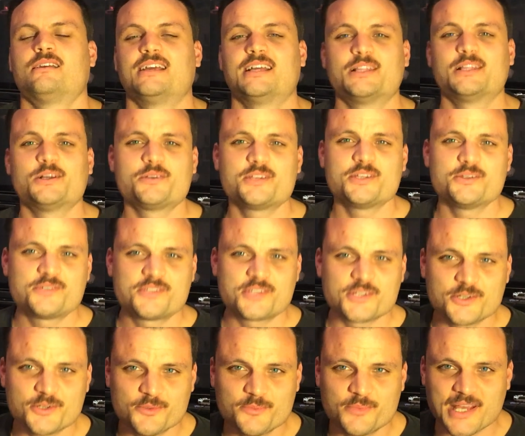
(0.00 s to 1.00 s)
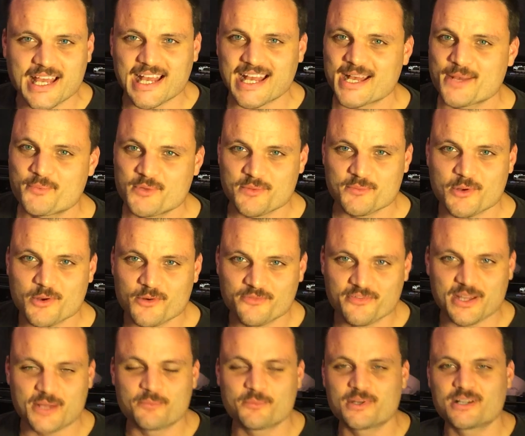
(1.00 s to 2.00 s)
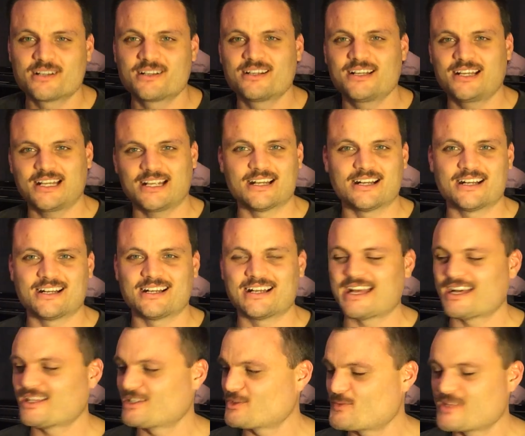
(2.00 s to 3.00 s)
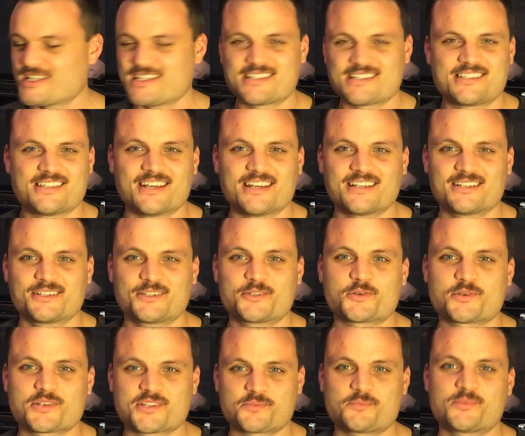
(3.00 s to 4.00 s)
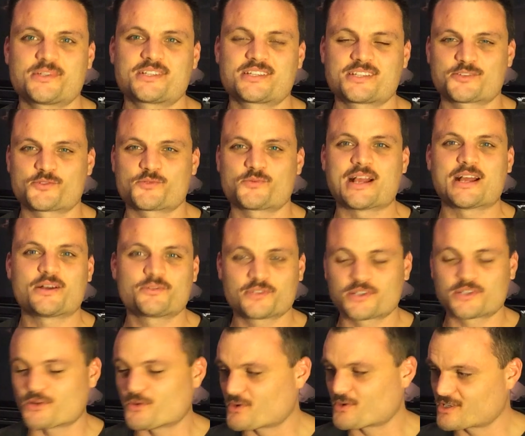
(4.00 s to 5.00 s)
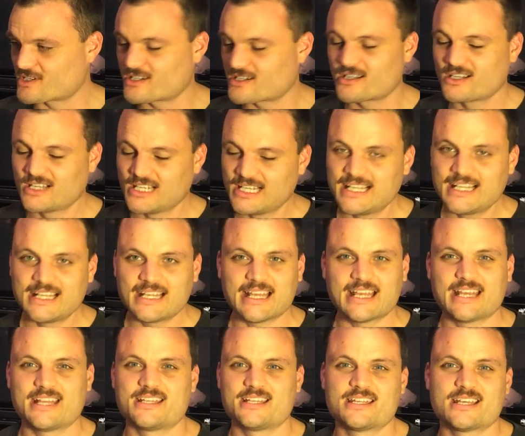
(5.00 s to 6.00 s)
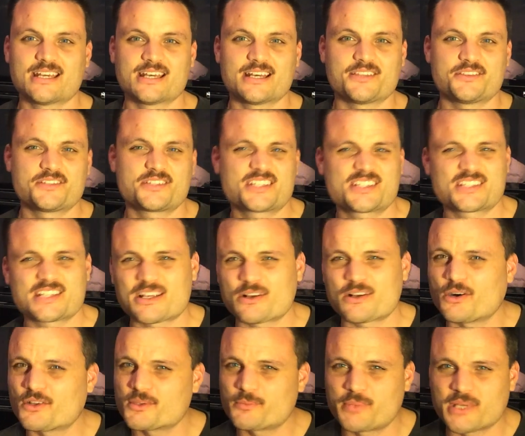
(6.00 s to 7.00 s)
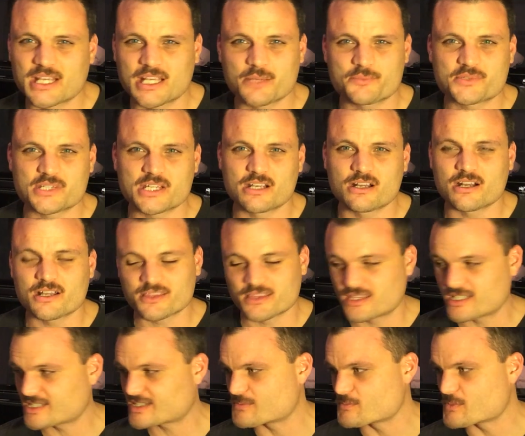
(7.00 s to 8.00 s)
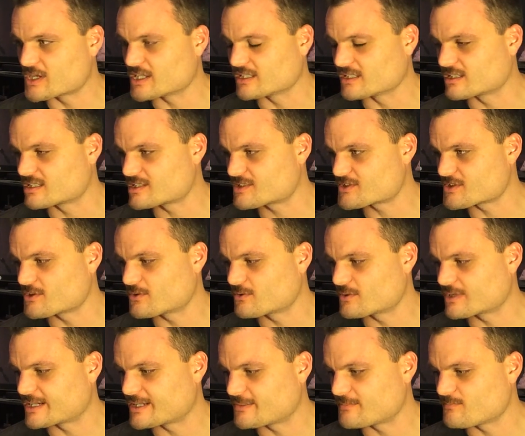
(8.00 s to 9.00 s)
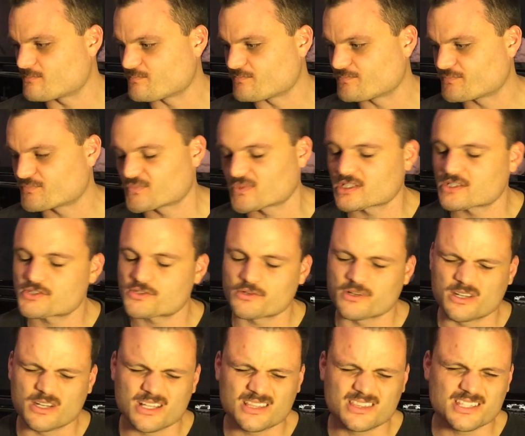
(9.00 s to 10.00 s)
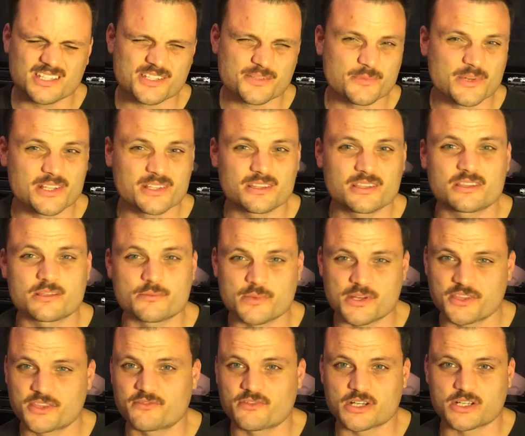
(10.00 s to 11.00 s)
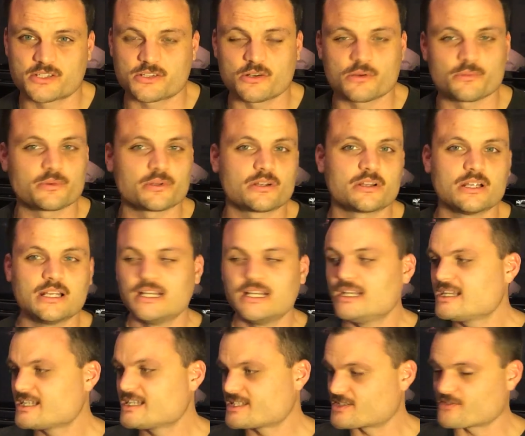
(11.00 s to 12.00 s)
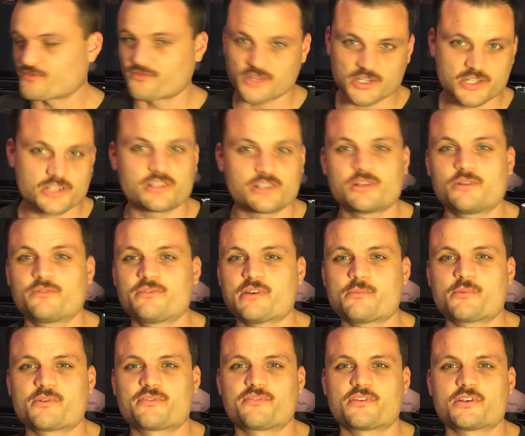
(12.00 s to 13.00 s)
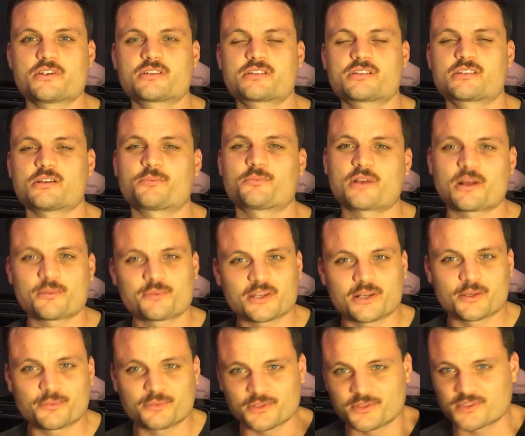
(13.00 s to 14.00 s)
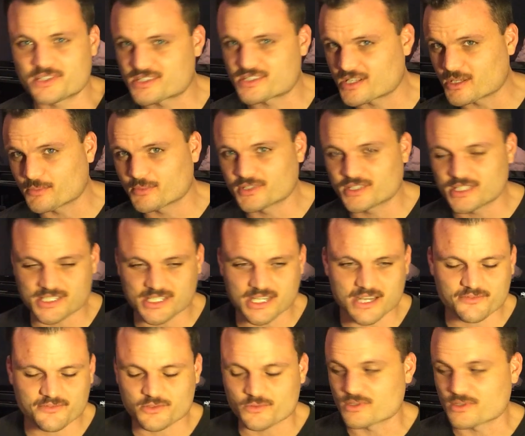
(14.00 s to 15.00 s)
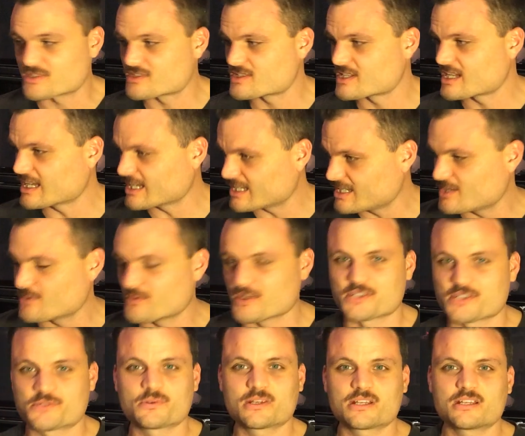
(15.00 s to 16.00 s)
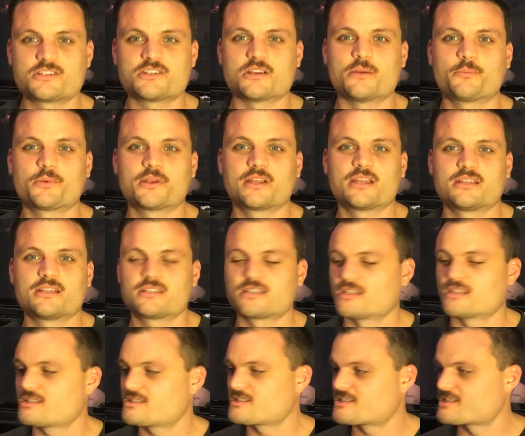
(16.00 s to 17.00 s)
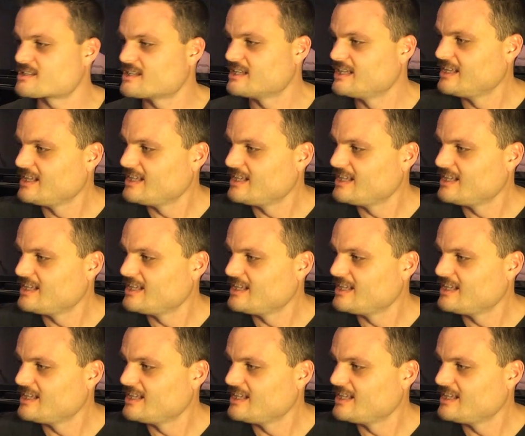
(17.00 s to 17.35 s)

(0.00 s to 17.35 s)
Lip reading: Hello YouTube, happy Movember. Halloween's done, Christmas is around the corner, and this is like all the pickups I got this month. So, sorry, not this month, the month of October. It's officially November 1st, I'll probably upload this a couple days afterwards. Anyways, we're going to jump right into this.